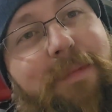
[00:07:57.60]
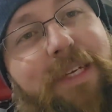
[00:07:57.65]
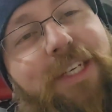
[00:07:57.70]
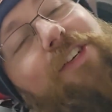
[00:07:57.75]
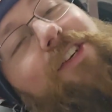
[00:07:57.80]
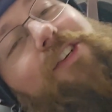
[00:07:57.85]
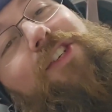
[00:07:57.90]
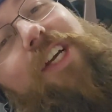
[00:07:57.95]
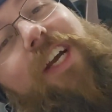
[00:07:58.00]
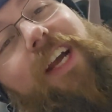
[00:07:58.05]
be
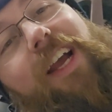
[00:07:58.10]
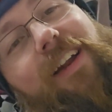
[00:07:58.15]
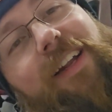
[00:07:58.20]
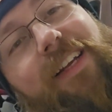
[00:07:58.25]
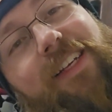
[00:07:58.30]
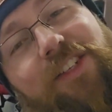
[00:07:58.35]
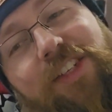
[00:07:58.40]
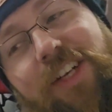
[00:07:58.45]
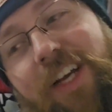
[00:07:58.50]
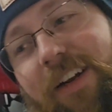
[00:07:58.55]
sure to check out
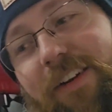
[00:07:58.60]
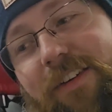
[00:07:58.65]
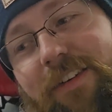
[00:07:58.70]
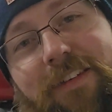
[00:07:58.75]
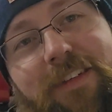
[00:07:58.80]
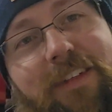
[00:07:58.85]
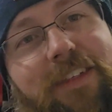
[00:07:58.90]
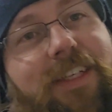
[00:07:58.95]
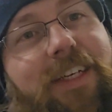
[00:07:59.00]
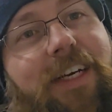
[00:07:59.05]
his channel.
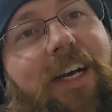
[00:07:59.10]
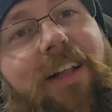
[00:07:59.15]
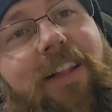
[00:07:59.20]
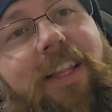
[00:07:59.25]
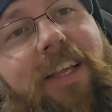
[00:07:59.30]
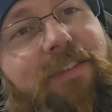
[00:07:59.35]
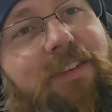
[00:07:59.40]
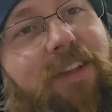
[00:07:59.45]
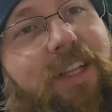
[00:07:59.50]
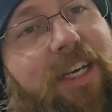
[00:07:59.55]
I'll
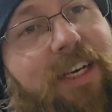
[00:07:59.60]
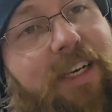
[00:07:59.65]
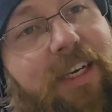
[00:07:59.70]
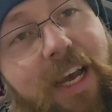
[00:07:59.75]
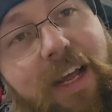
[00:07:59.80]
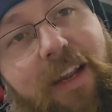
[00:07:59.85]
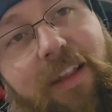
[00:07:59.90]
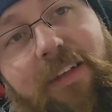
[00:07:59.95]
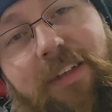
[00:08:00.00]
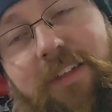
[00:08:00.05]
leave a link
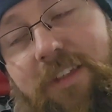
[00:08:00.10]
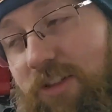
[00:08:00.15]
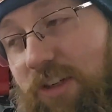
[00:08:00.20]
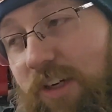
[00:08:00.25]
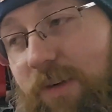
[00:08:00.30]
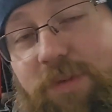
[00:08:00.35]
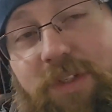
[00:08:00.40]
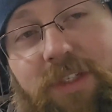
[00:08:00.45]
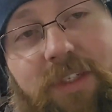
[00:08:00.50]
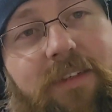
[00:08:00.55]
down in the
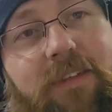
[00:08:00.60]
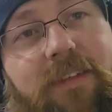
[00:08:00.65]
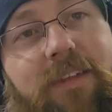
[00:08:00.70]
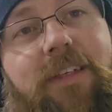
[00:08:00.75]
description.